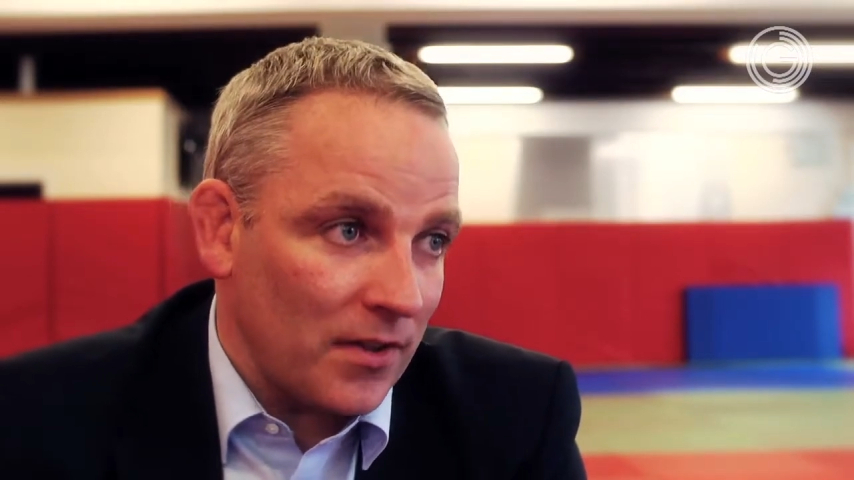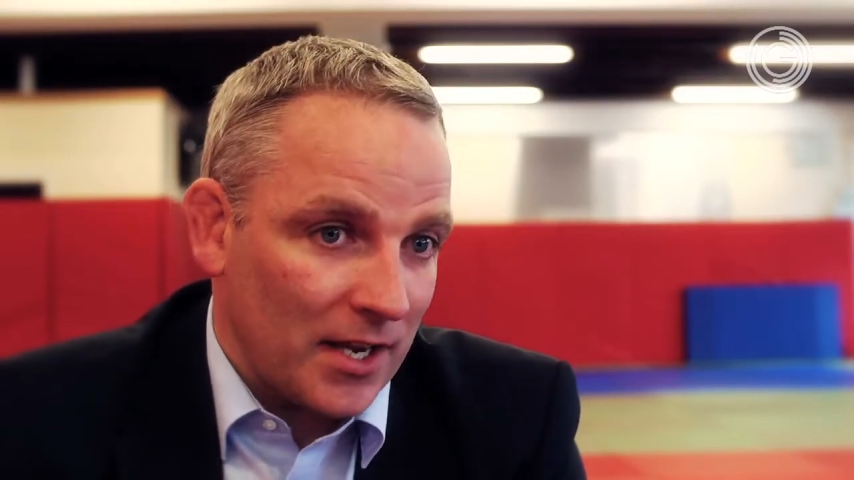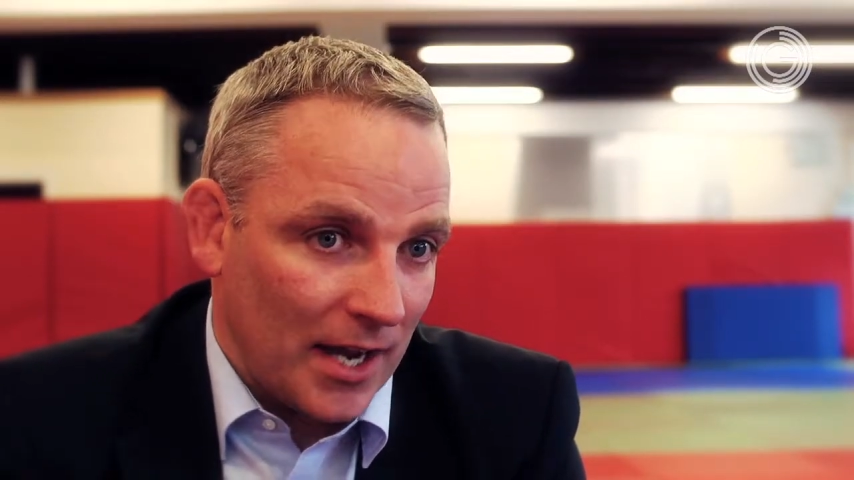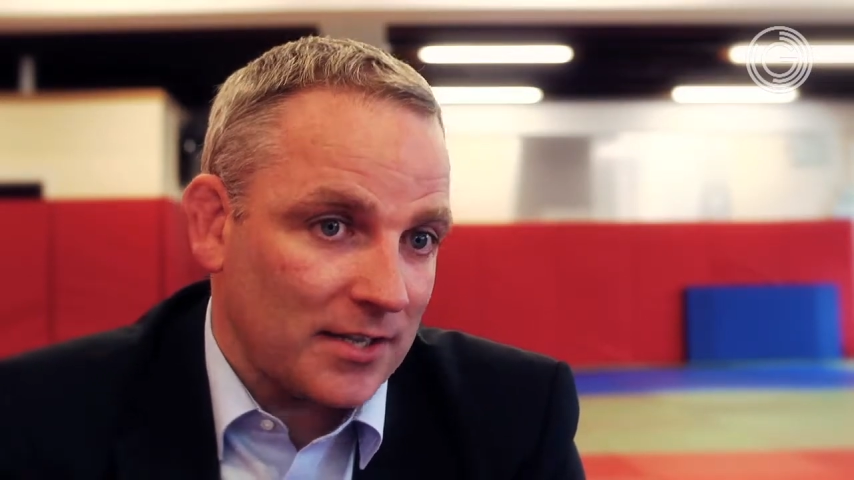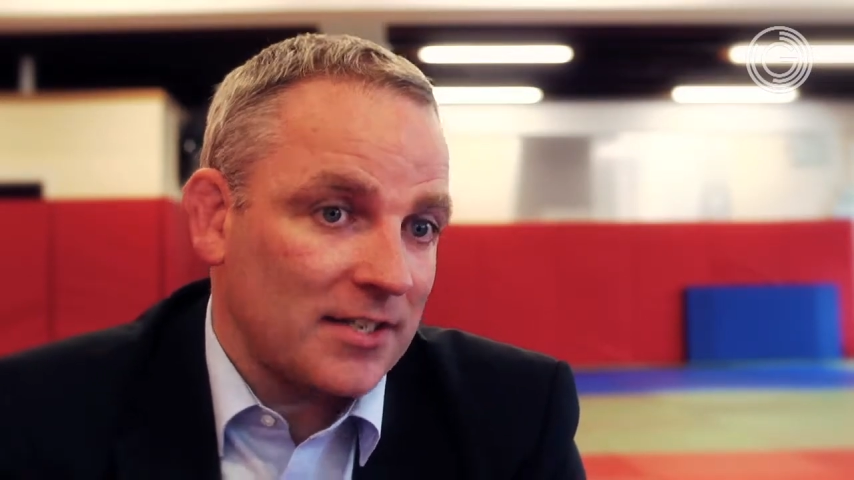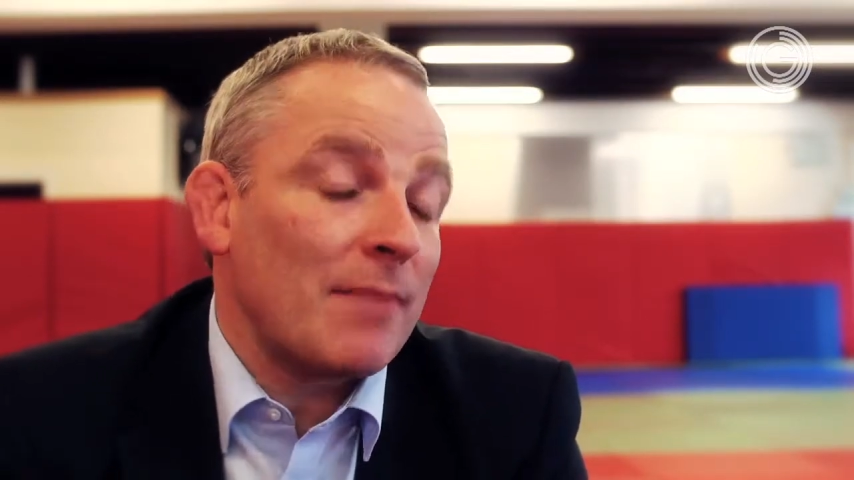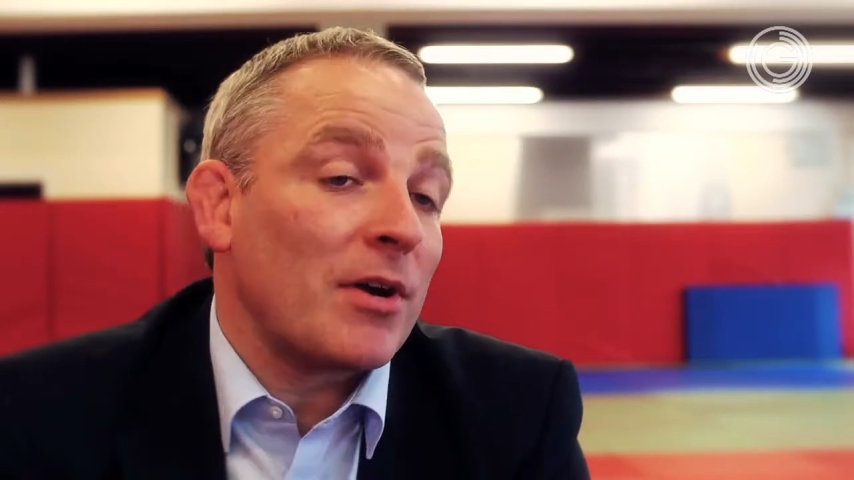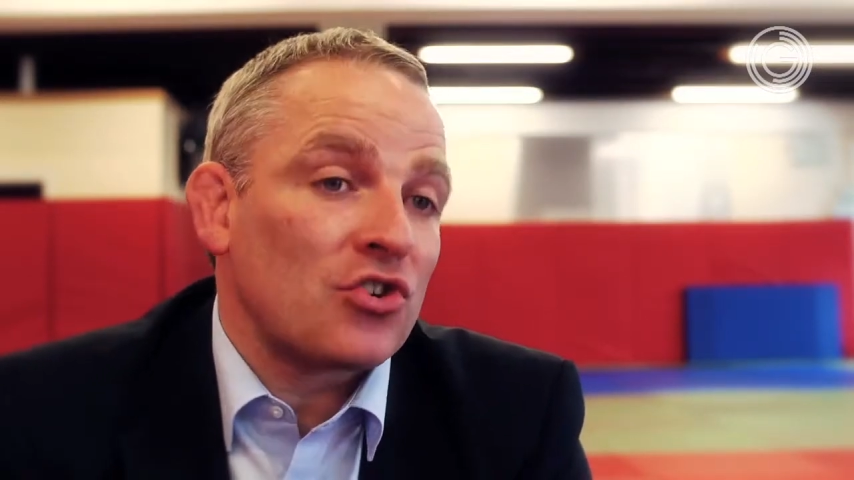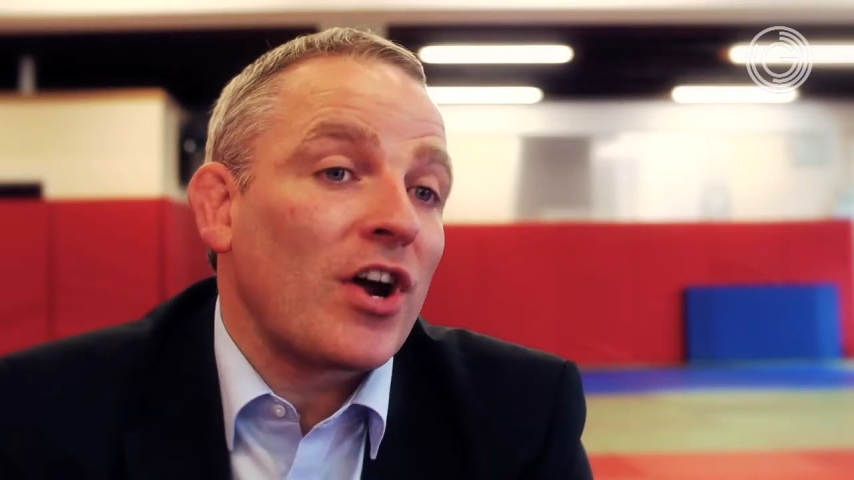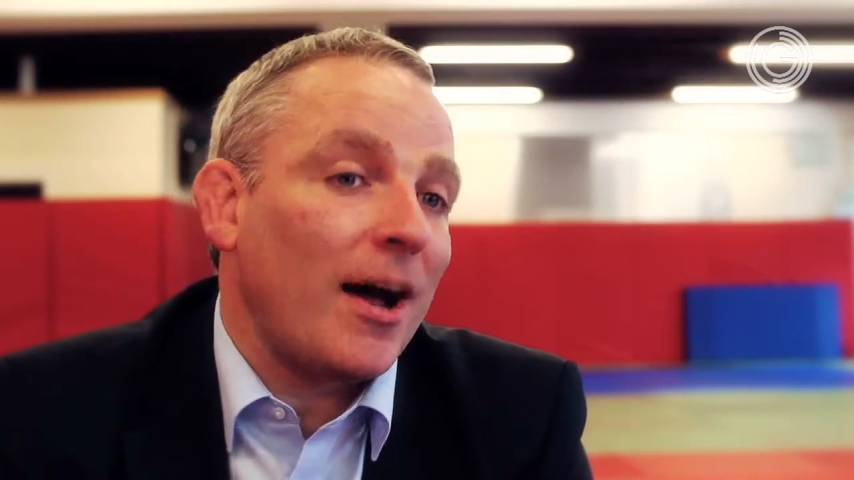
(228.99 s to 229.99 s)
that, I'd set
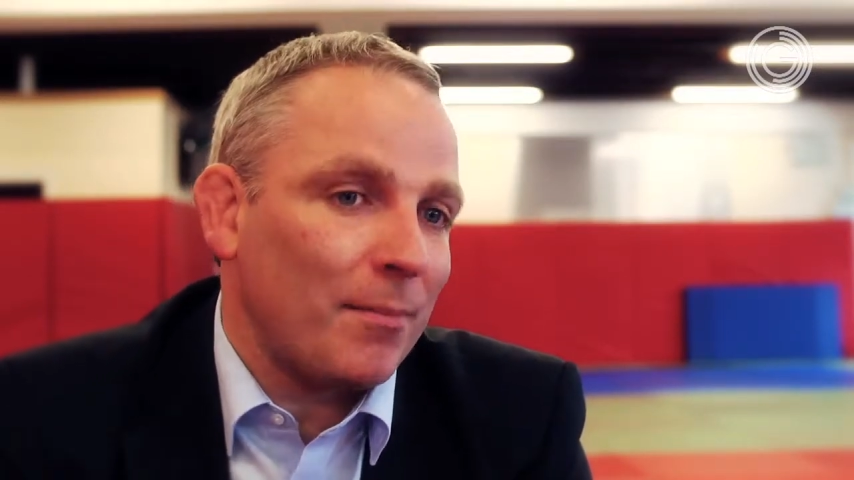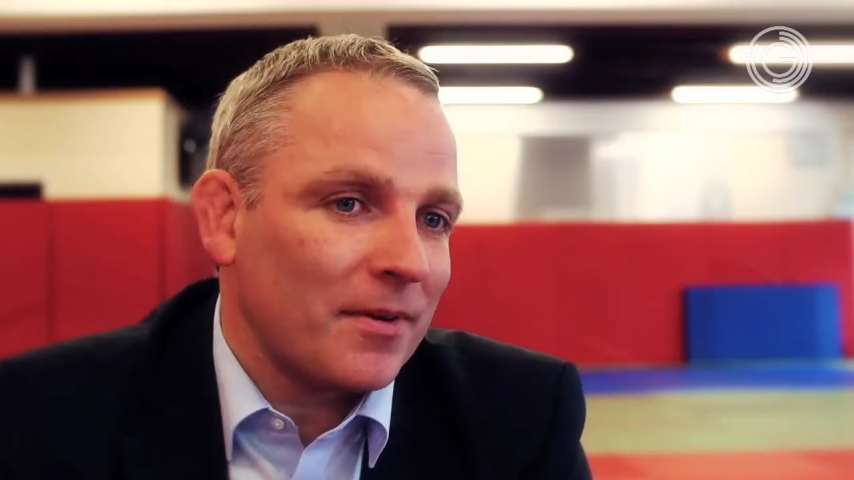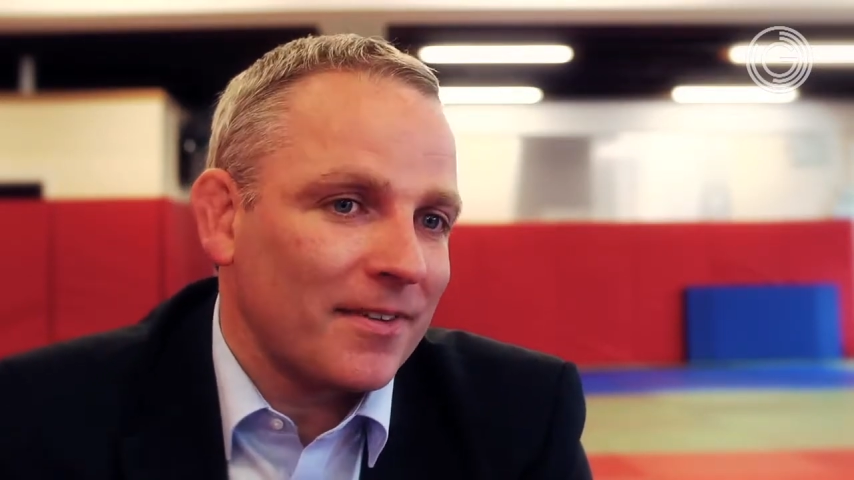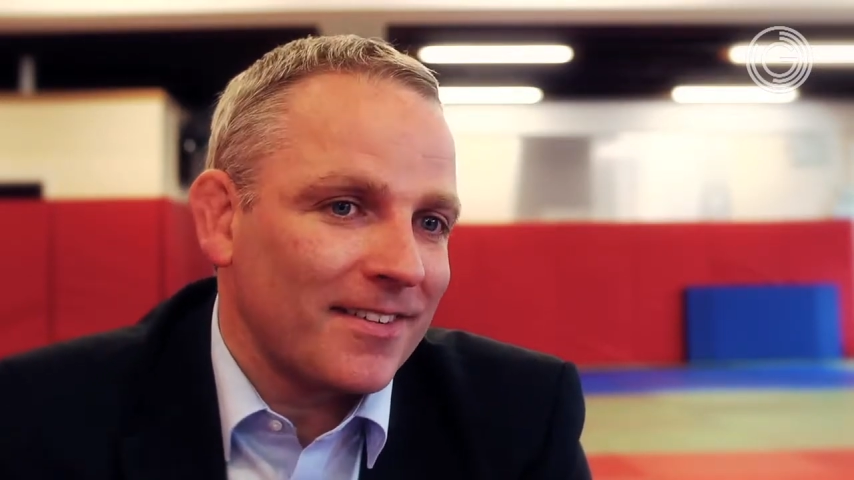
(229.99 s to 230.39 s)
my trap.